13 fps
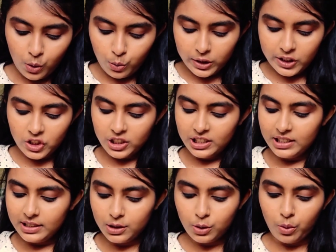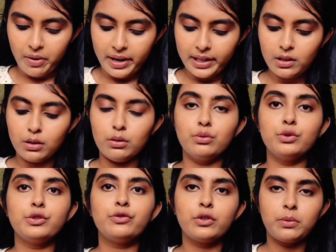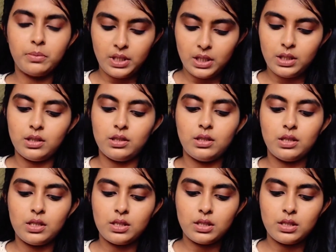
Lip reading: which is quite loose for me. This is